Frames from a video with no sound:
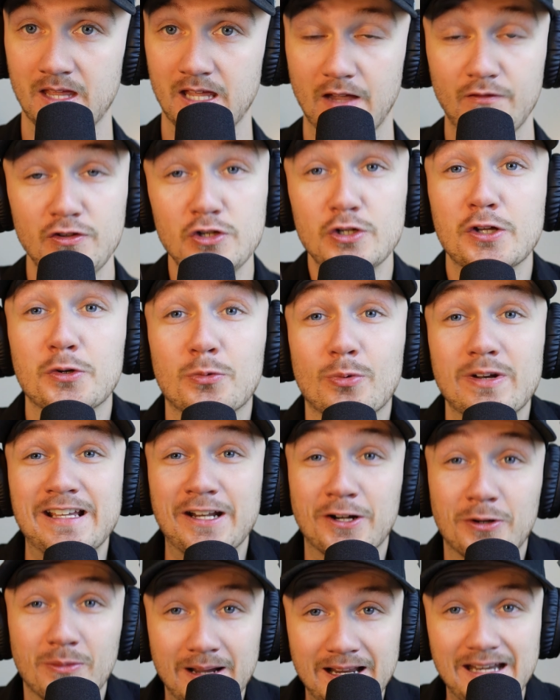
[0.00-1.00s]
If you can
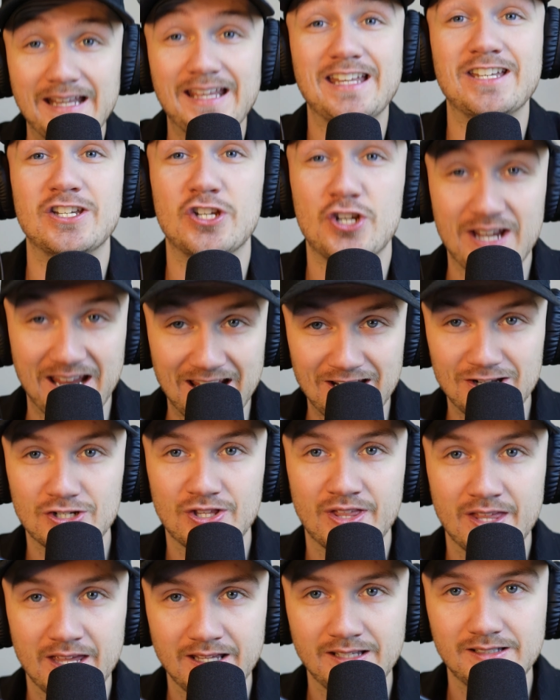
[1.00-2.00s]
reiterate it and
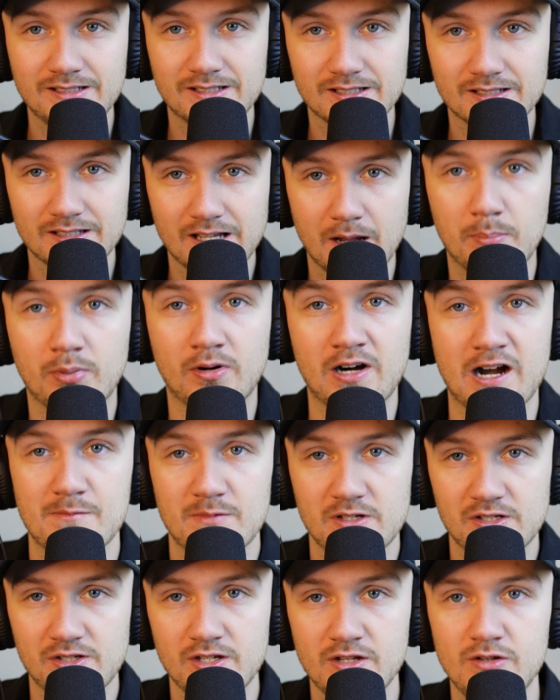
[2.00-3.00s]
change things, I
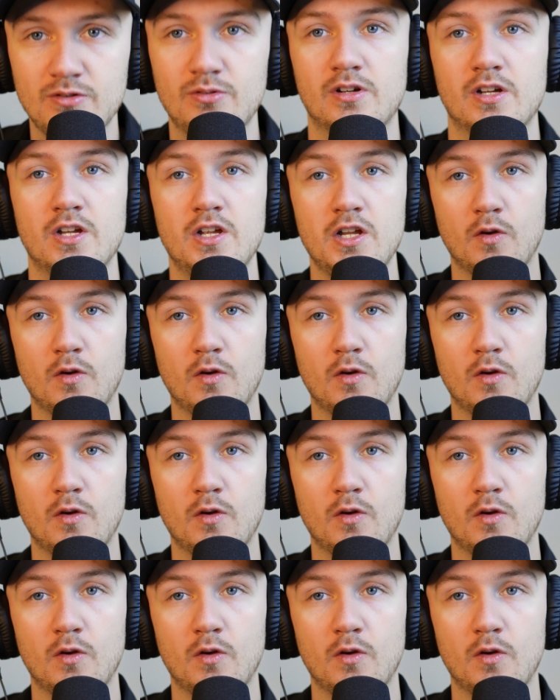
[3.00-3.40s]
promise you,